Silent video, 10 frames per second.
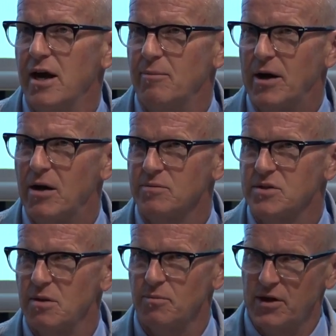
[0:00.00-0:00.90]
It
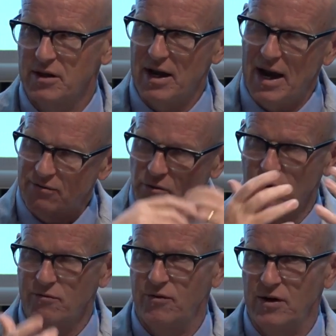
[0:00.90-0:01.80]
becomes something that
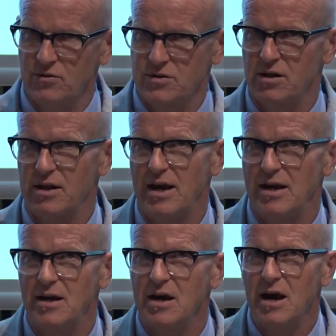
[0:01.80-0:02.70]
everyone feels that
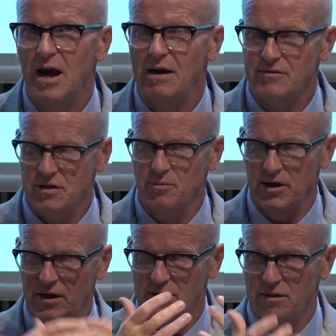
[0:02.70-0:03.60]
they have
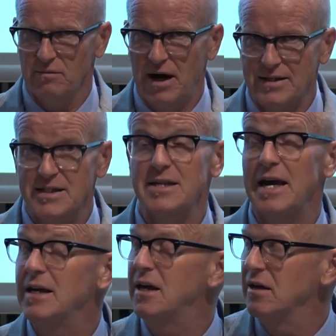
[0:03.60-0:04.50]
something at
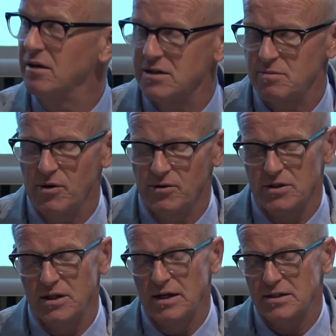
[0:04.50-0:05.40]
stake in, I
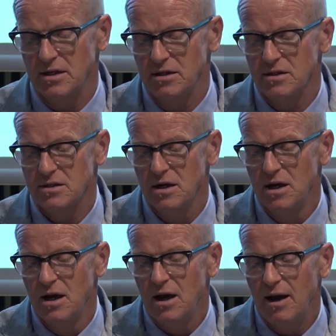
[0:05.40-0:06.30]
suppose, in that sense.
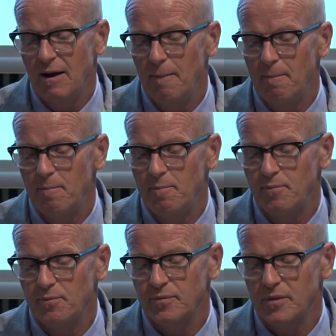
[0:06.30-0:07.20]
Um,